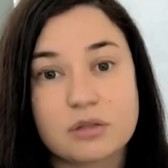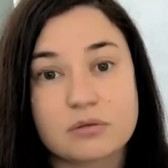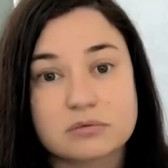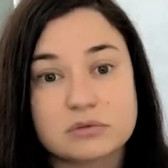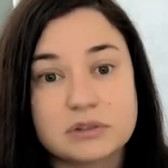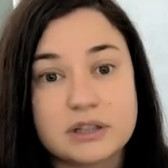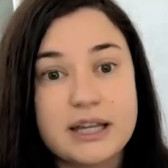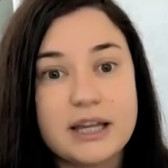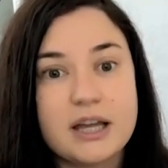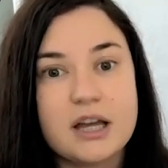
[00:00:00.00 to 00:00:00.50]

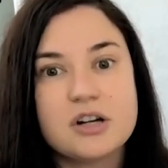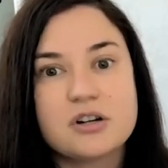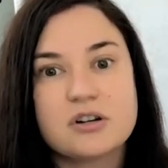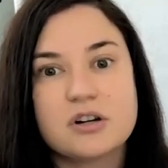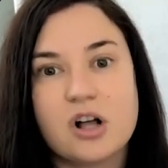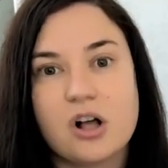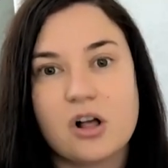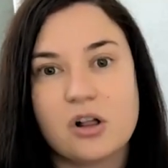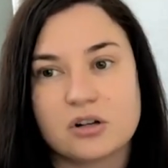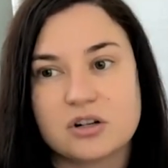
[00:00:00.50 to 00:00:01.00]

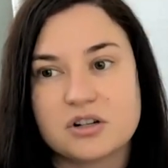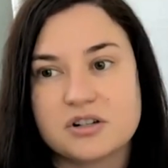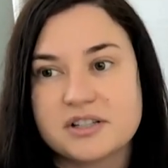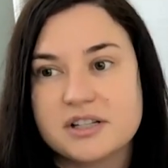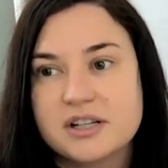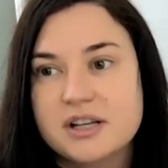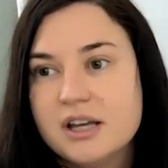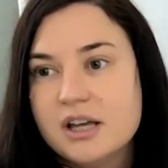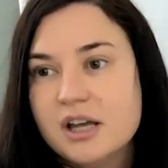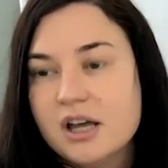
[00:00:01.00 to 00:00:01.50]
$300
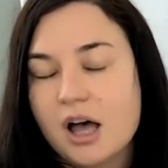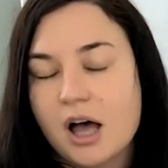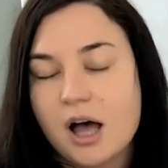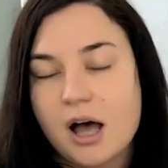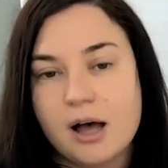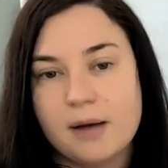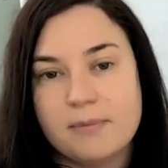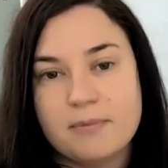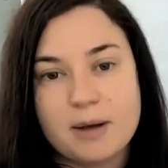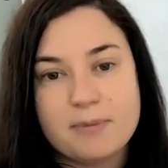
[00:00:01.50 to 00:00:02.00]

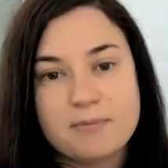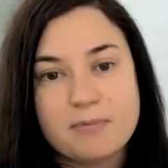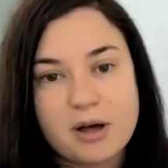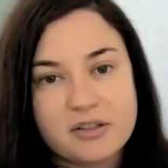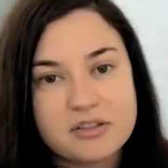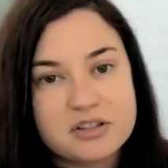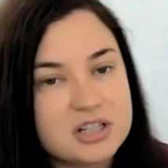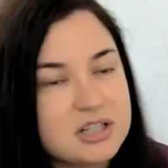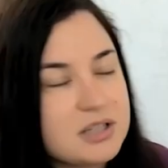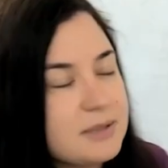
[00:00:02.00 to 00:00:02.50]
um, a
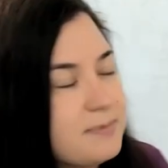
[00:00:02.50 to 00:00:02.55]
month to